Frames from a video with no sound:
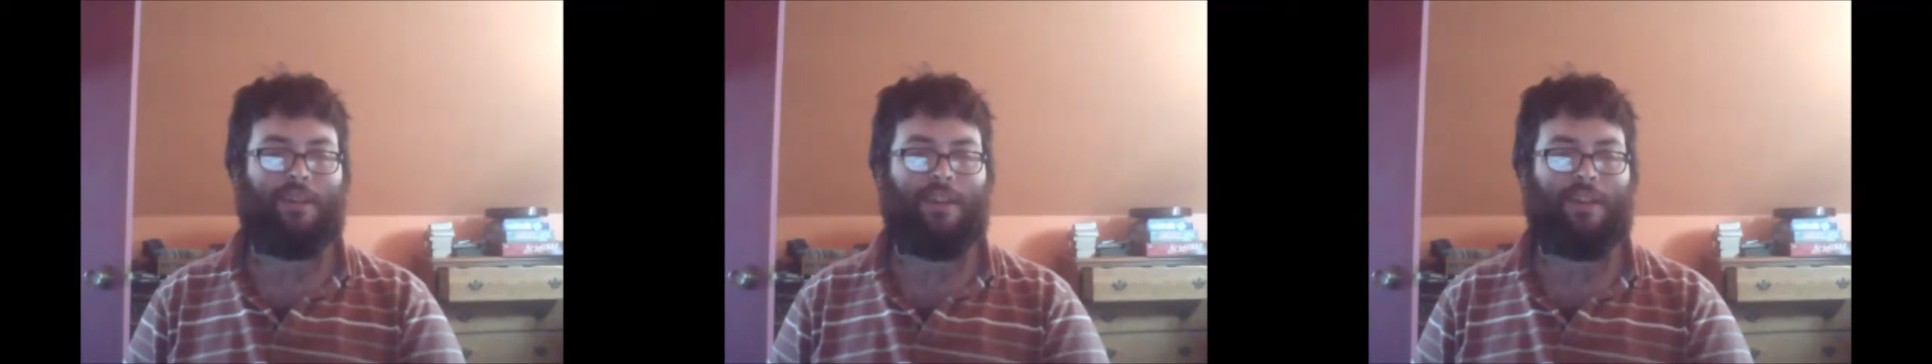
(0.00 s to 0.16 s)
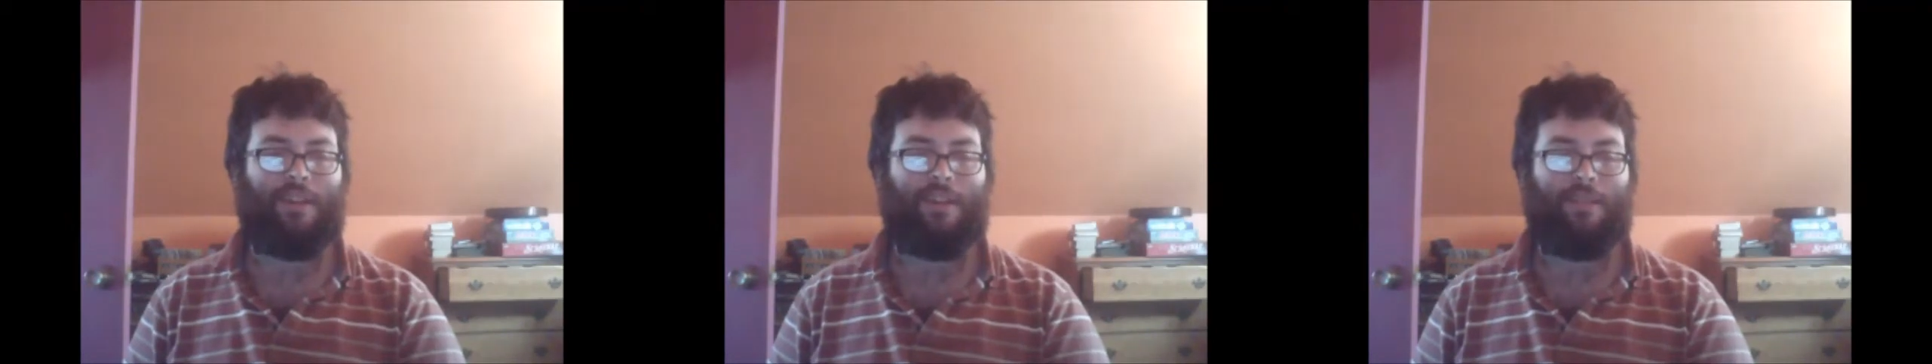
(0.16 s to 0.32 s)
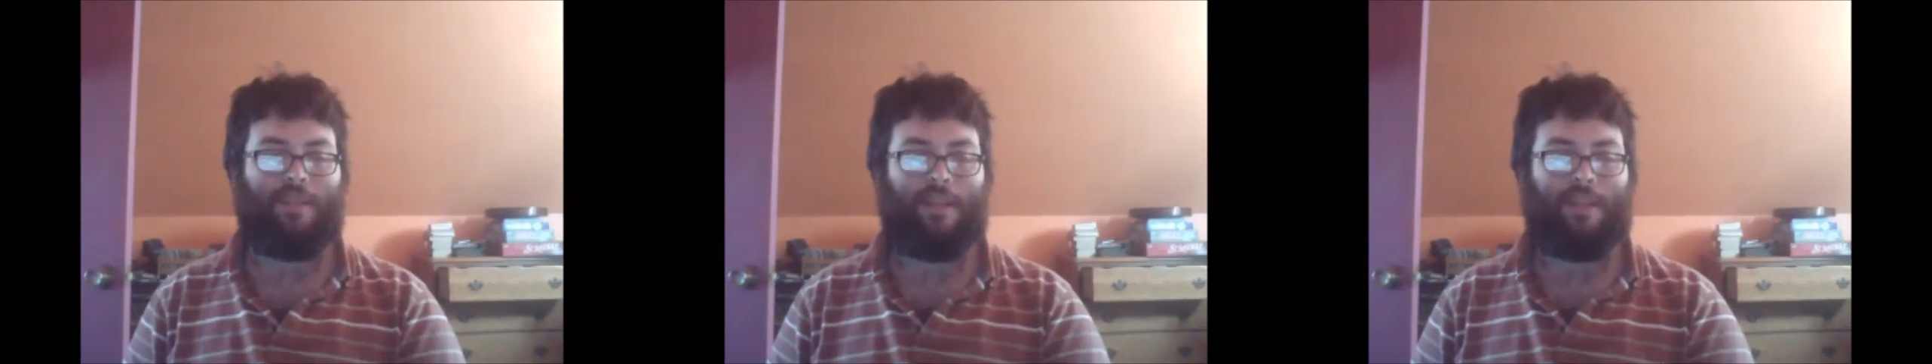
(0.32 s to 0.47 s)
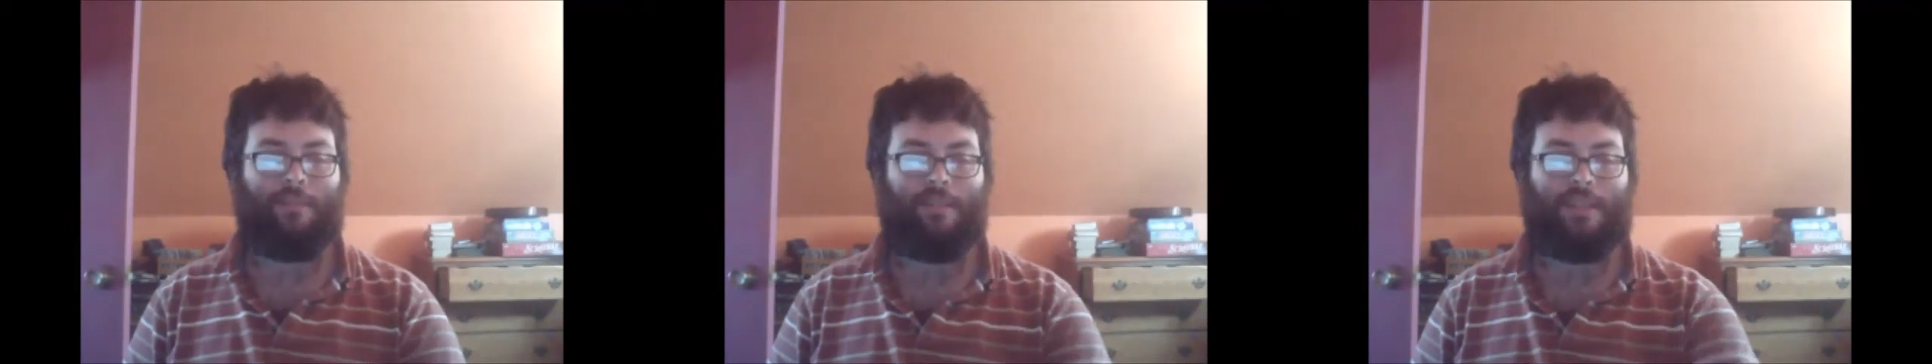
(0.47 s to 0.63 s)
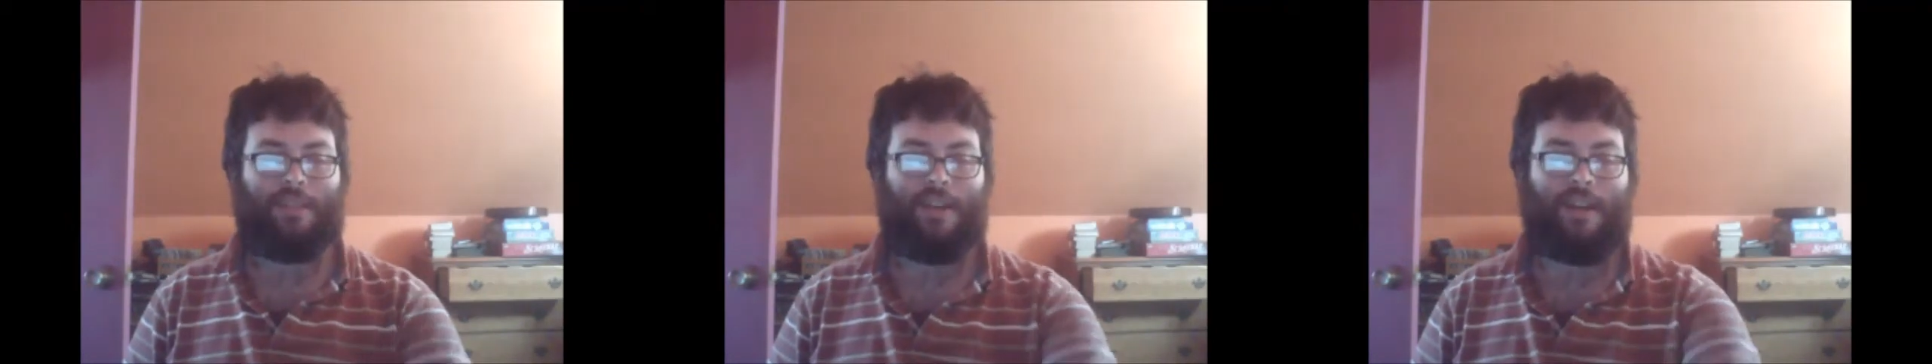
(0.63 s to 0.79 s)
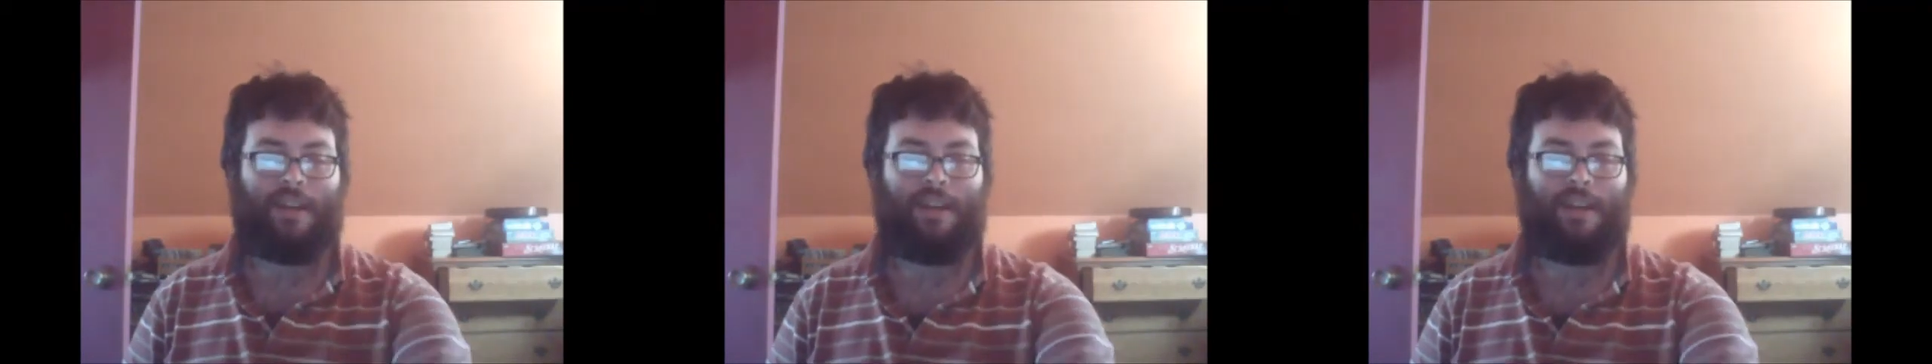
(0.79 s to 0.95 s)
You know what I'm
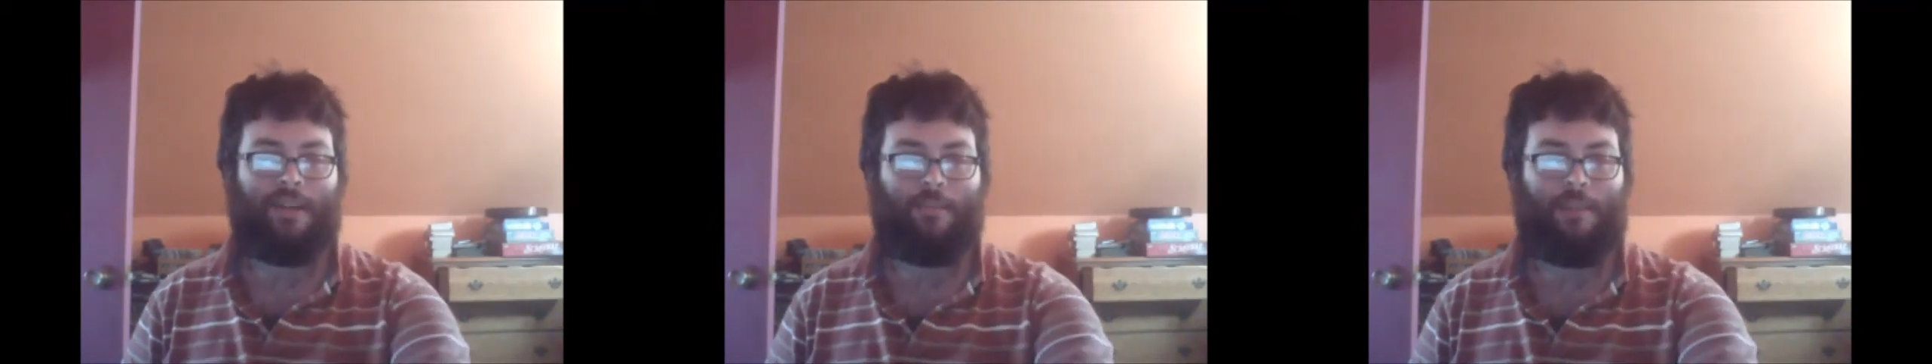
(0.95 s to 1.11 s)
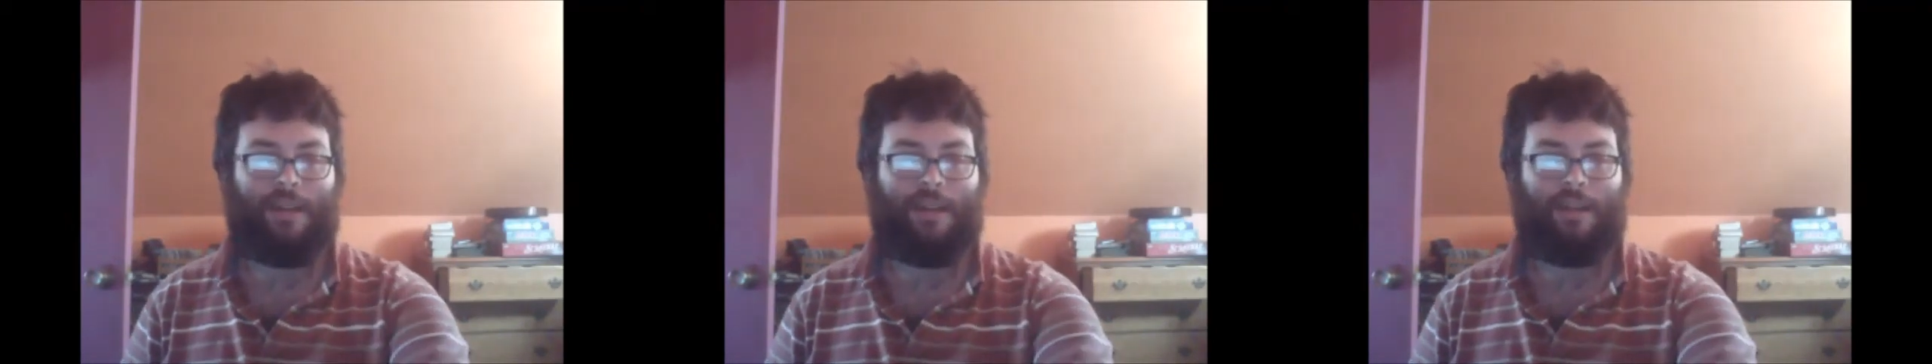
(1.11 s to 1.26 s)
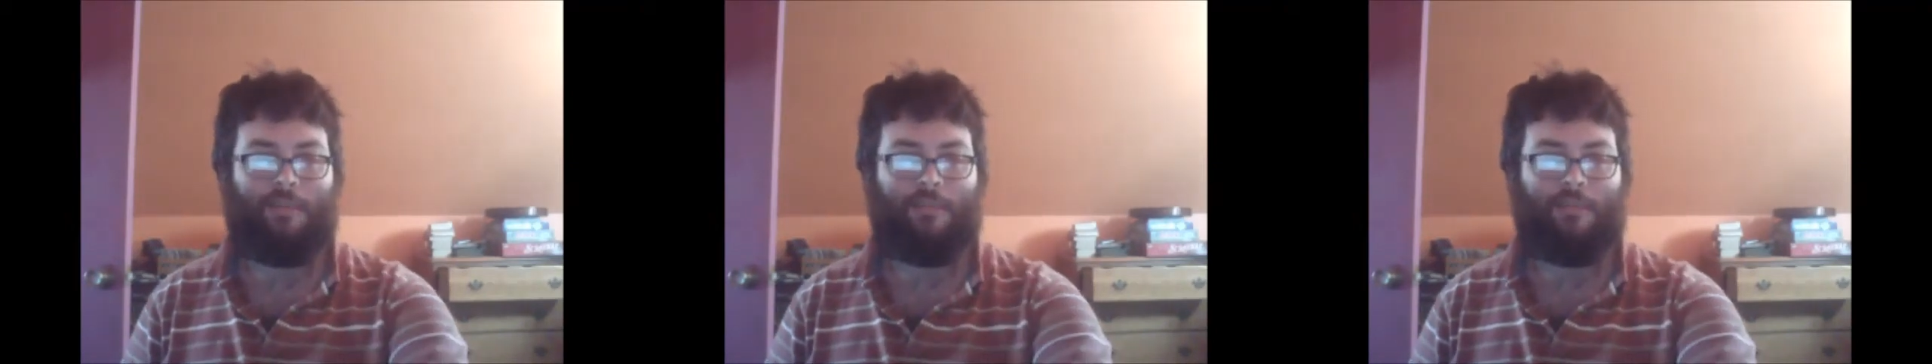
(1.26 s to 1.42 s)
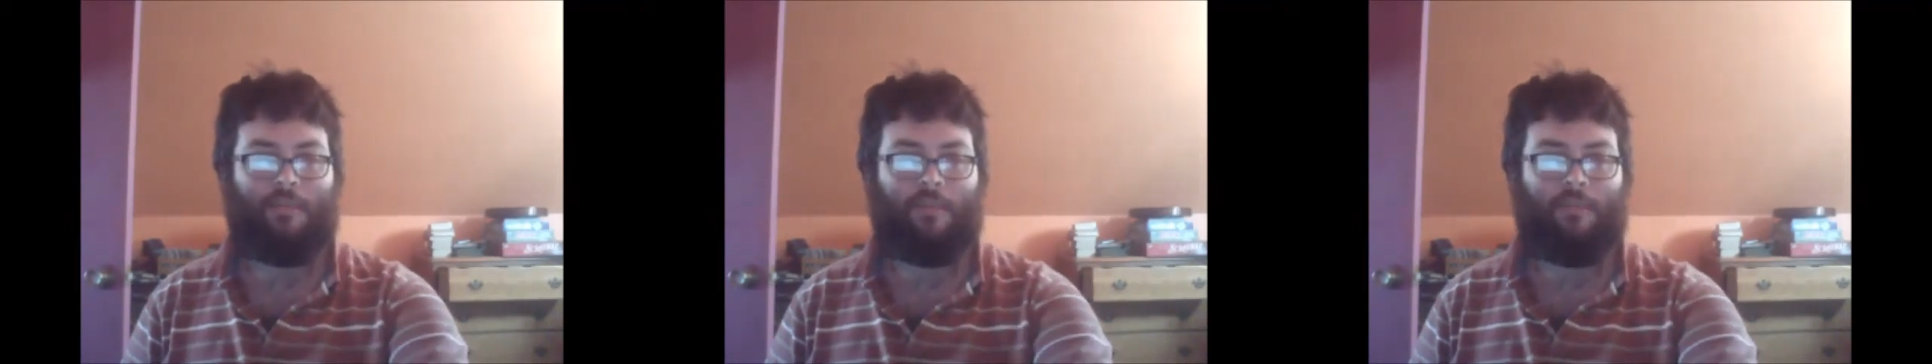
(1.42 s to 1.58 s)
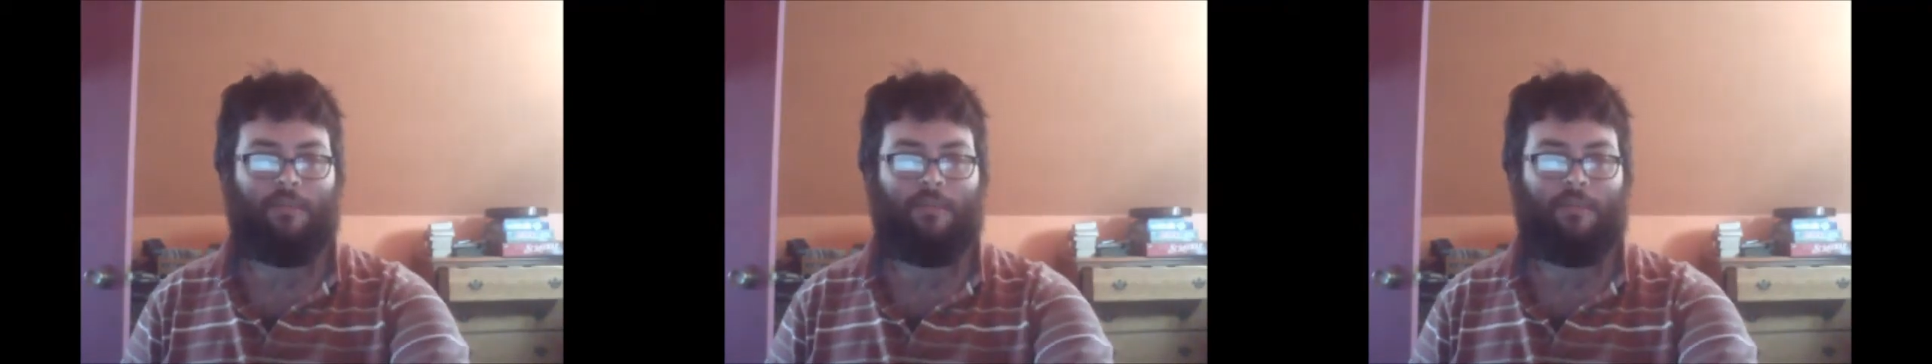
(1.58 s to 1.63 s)
talking about?